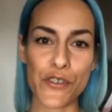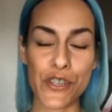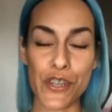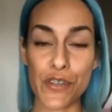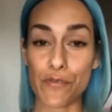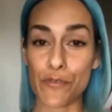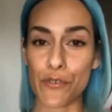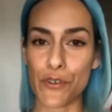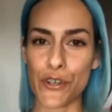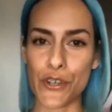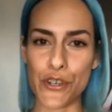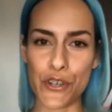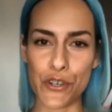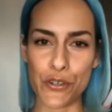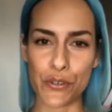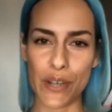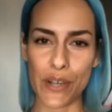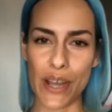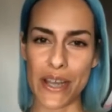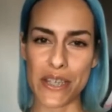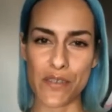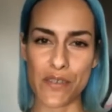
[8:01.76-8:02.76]
for a new
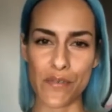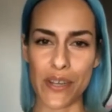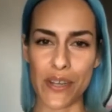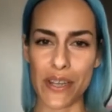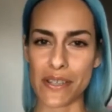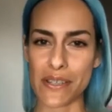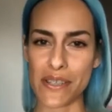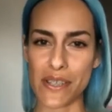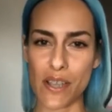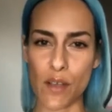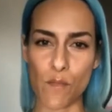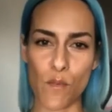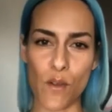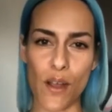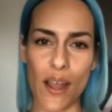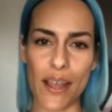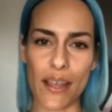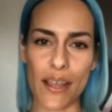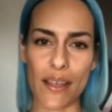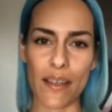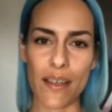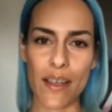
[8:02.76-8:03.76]
creativity in some
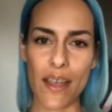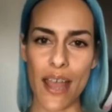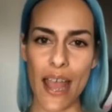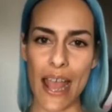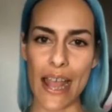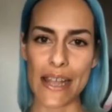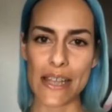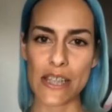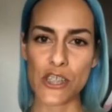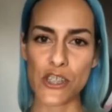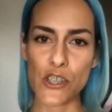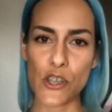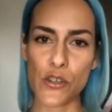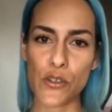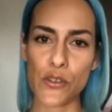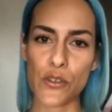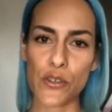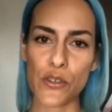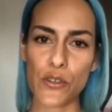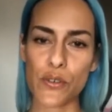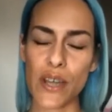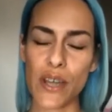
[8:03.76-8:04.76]
way. And so
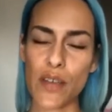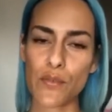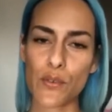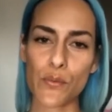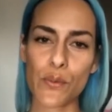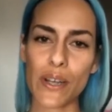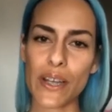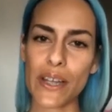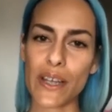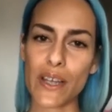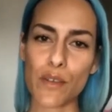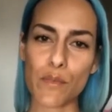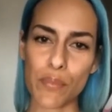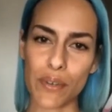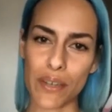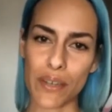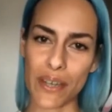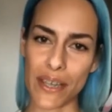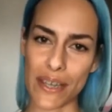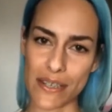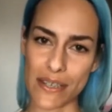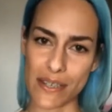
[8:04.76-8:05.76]
you're never really
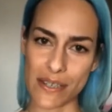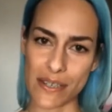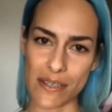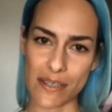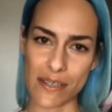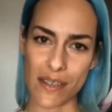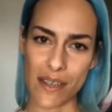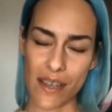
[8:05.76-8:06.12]
completed.